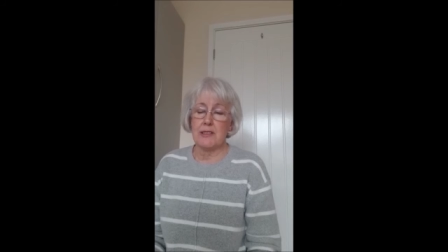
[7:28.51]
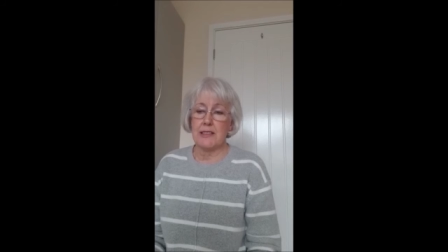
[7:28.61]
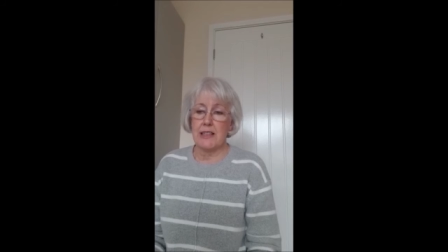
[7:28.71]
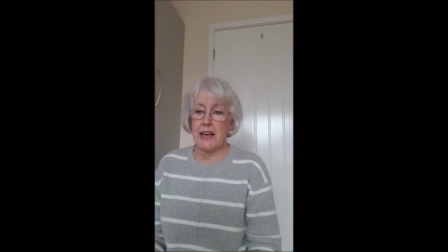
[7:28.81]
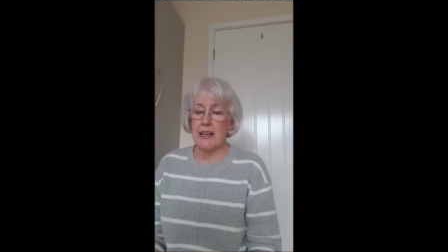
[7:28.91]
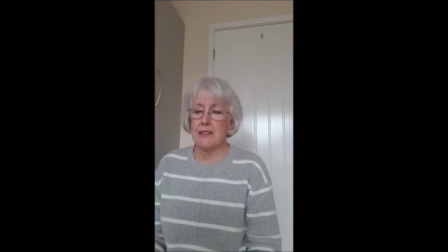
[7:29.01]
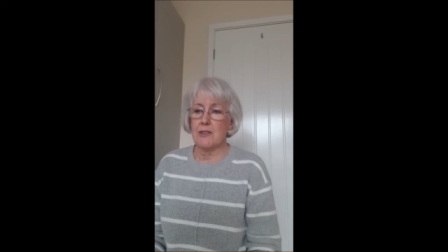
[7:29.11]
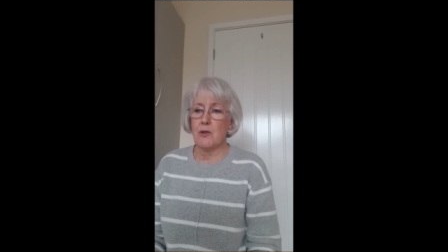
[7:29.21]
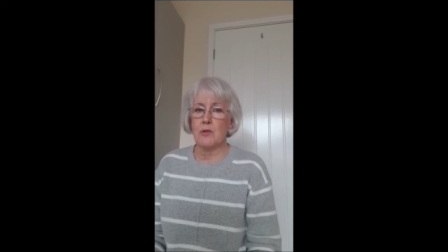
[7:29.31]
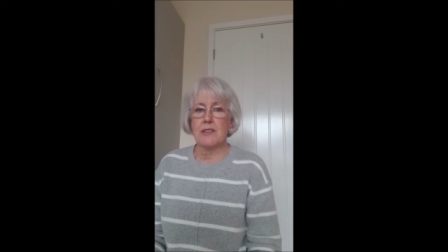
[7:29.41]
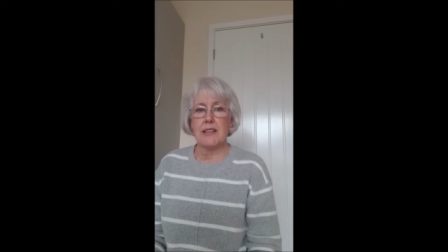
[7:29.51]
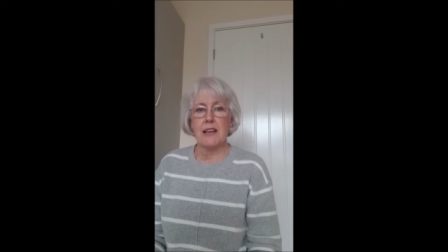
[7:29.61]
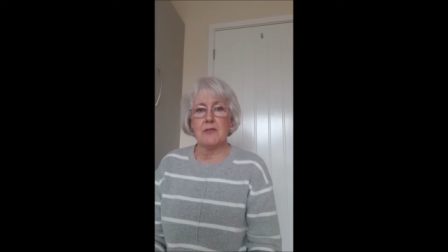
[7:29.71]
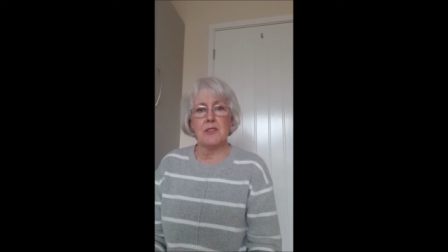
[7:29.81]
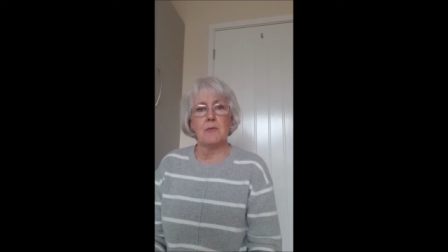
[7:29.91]
today, so we'll
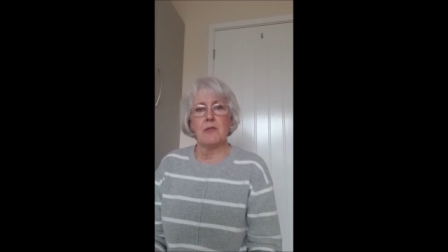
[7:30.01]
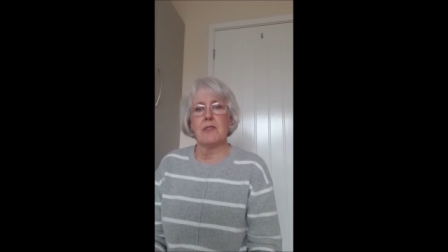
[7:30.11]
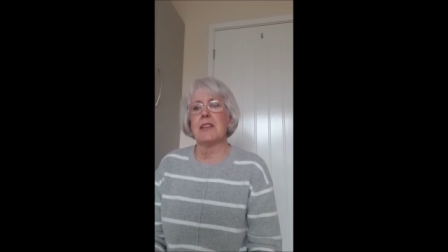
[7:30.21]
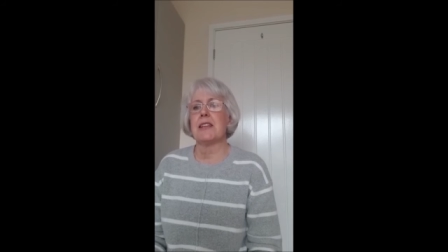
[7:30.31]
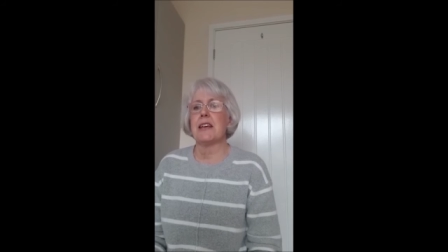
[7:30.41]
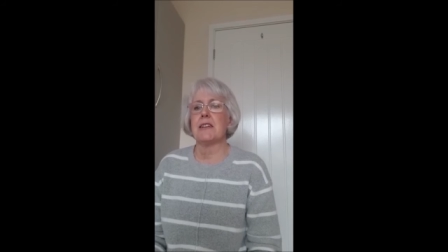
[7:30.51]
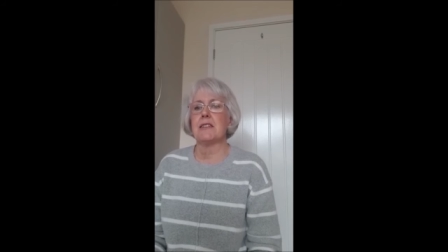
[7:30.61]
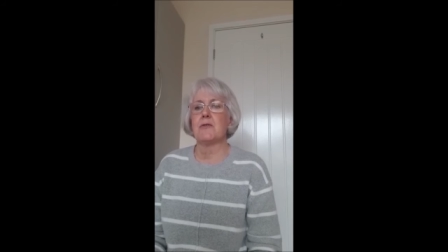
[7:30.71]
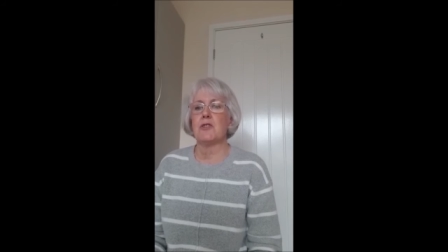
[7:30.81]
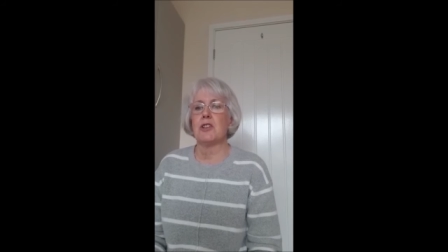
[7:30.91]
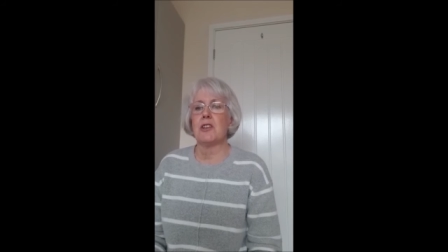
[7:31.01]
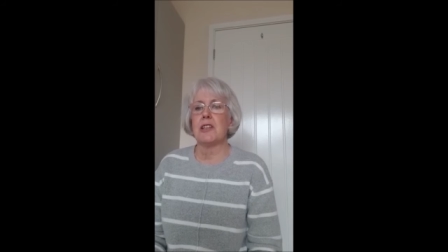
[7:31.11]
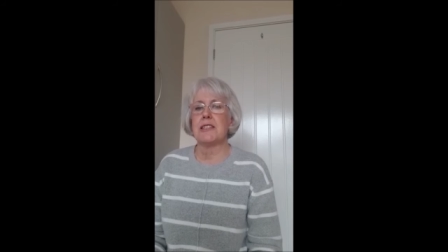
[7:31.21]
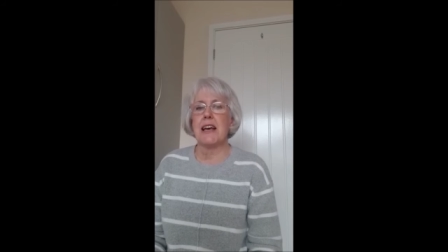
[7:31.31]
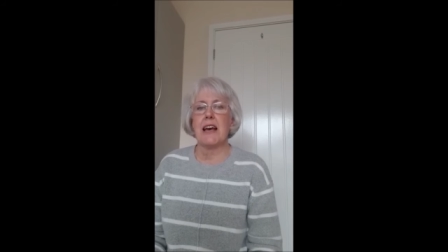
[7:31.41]
save some of the things for
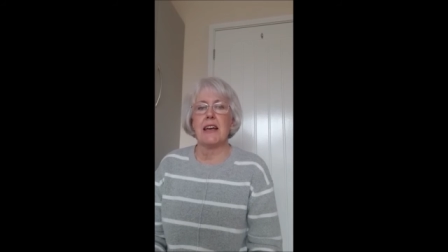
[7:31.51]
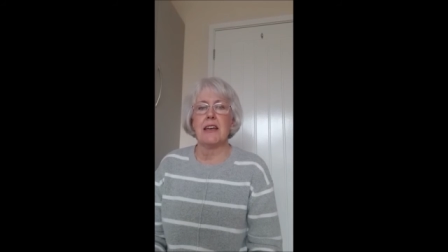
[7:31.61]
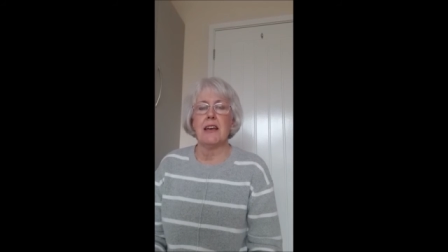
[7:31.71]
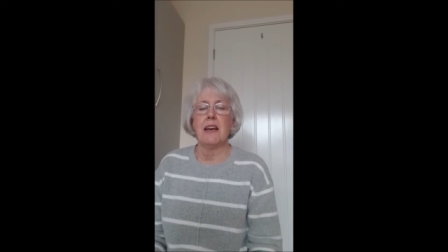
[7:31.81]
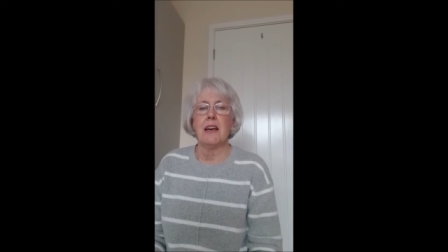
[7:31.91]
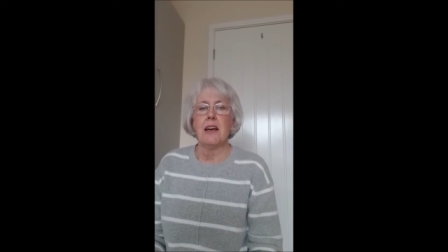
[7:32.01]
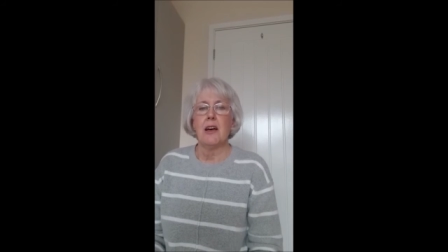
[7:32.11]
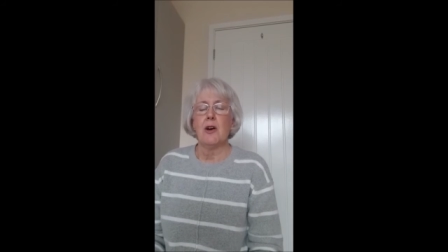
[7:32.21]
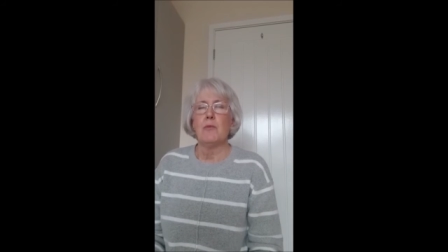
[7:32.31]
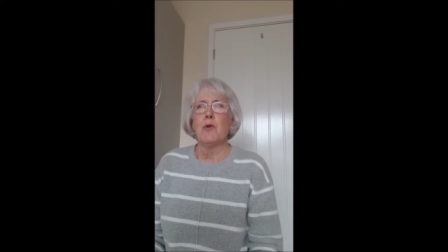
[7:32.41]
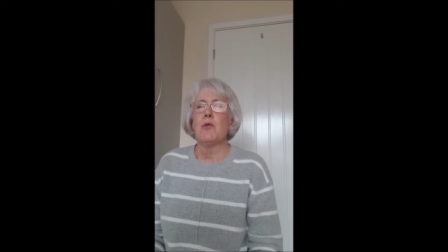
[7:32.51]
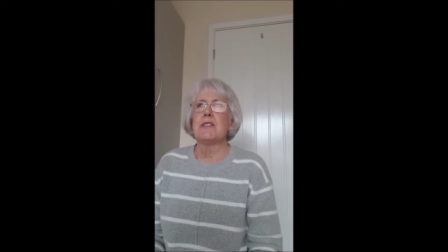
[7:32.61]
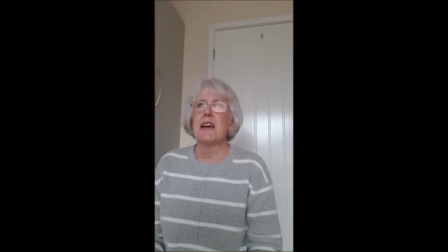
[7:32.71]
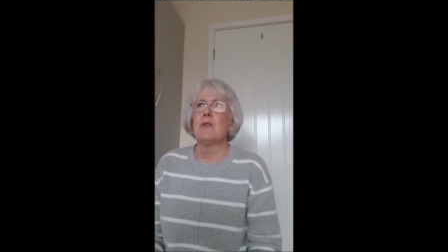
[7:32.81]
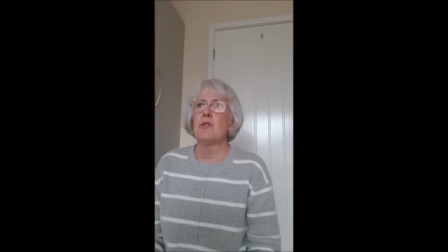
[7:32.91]
another day. But
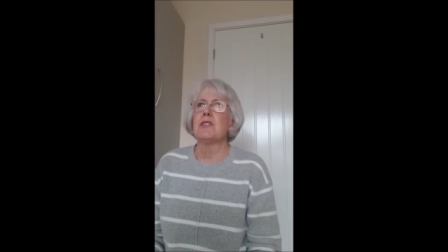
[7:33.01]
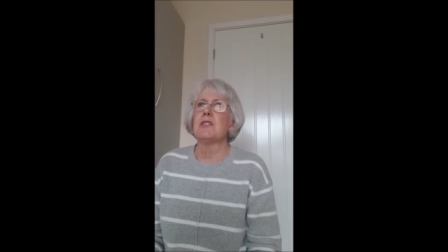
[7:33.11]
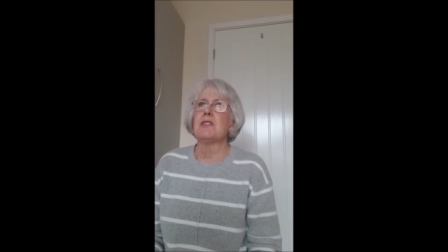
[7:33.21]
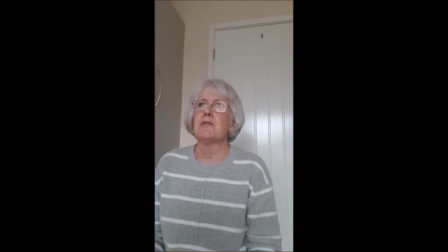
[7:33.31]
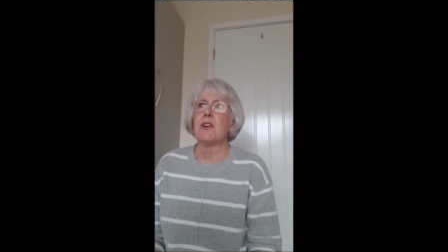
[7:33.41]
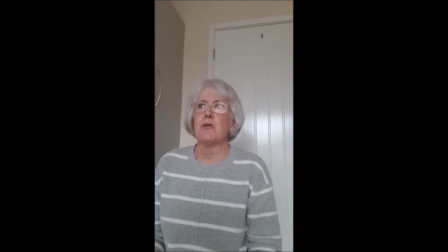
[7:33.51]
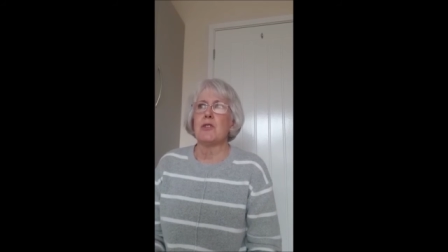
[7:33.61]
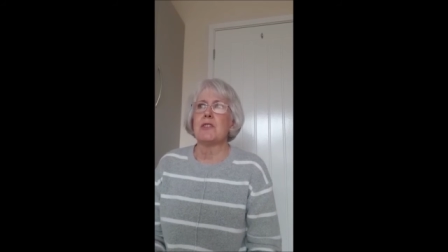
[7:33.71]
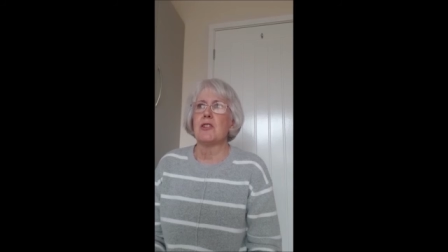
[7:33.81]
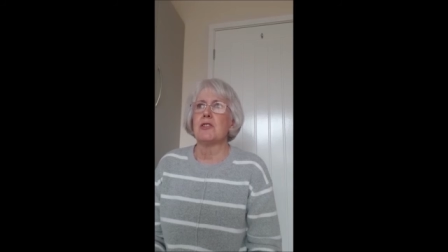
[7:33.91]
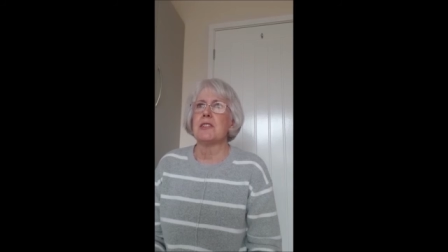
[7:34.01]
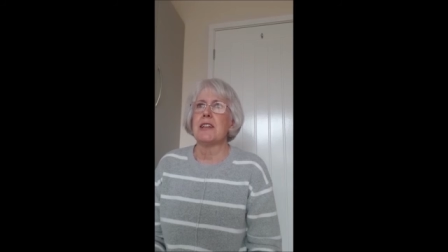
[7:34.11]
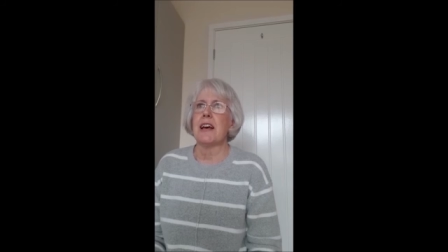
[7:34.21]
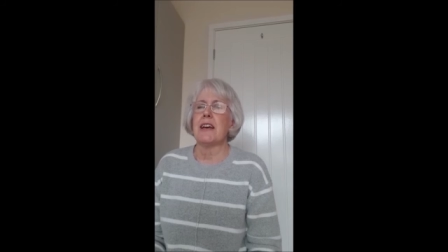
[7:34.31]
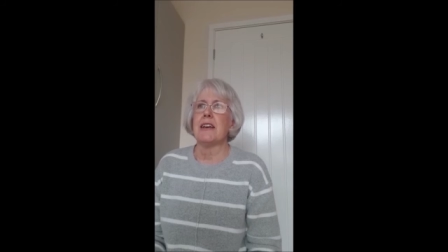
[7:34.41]
what I want us to focus on
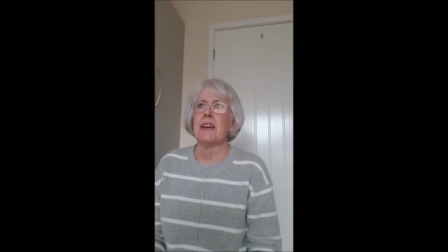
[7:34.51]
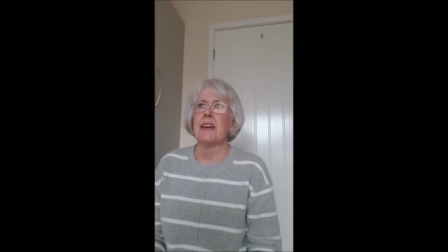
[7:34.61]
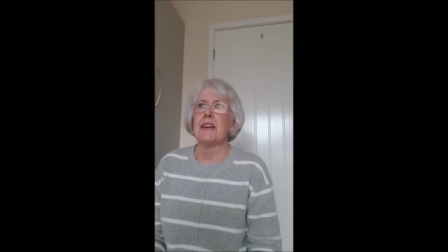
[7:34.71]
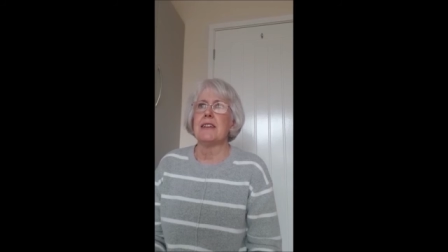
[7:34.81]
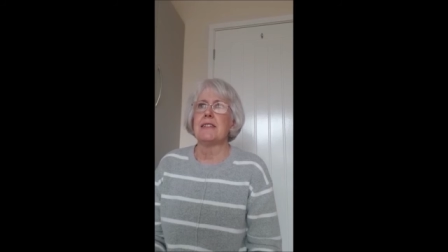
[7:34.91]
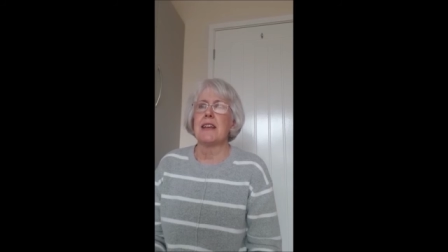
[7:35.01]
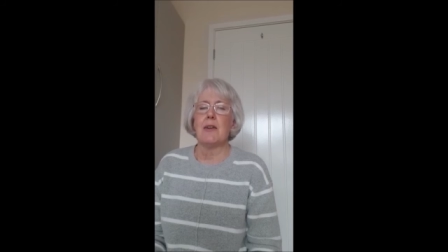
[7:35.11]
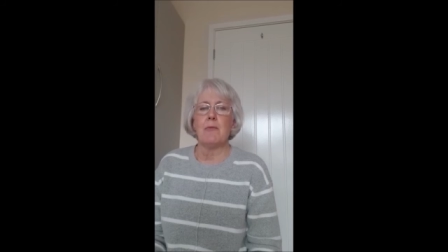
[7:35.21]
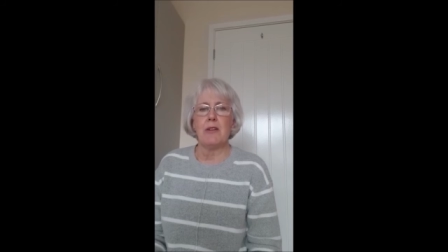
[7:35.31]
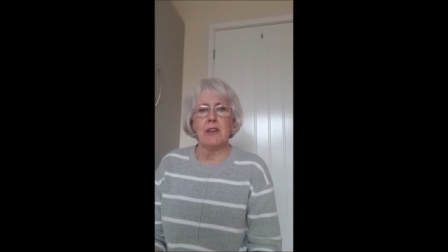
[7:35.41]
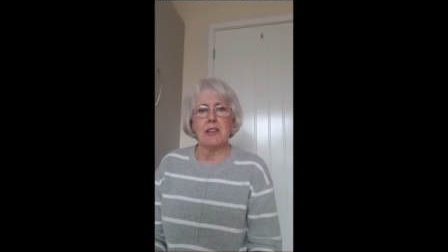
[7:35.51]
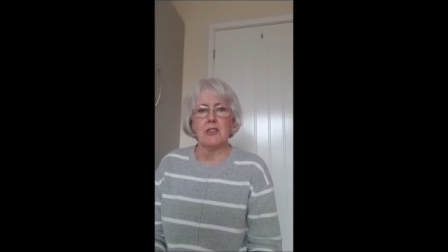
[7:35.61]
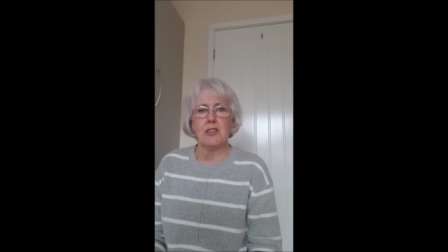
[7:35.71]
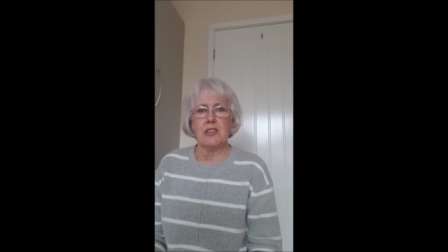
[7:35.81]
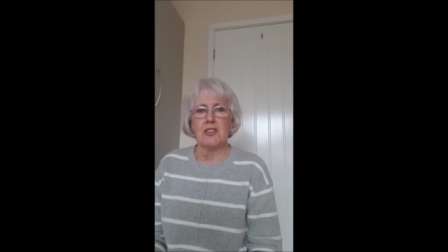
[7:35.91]
today is that
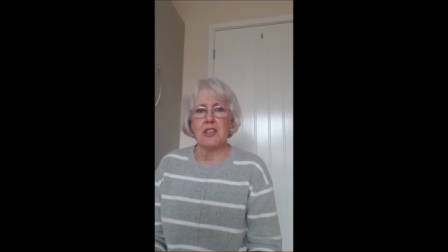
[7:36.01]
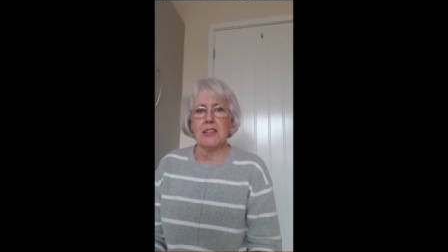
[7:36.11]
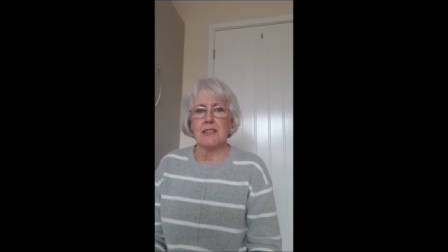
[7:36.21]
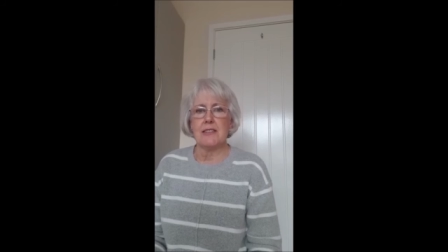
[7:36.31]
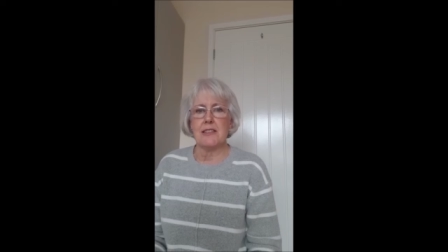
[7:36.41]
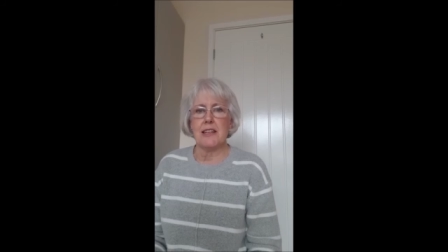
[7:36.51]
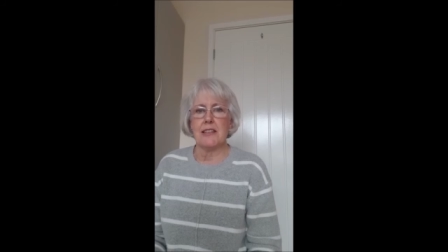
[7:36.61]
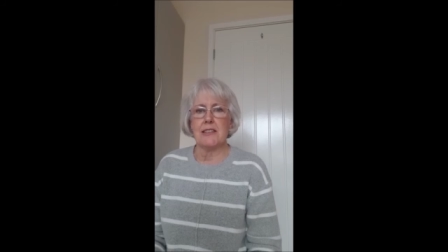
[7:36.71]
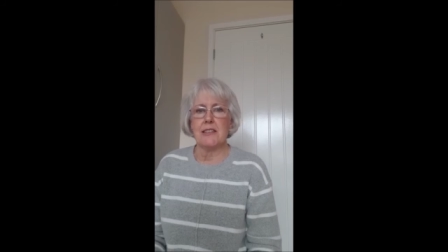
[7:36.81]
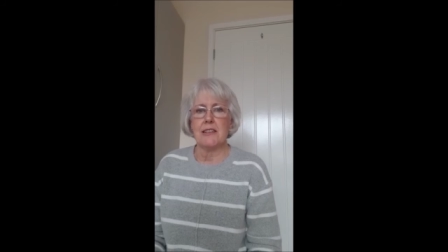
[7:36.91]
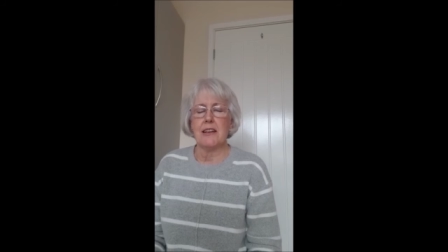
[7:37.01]
miracle that Jesus did.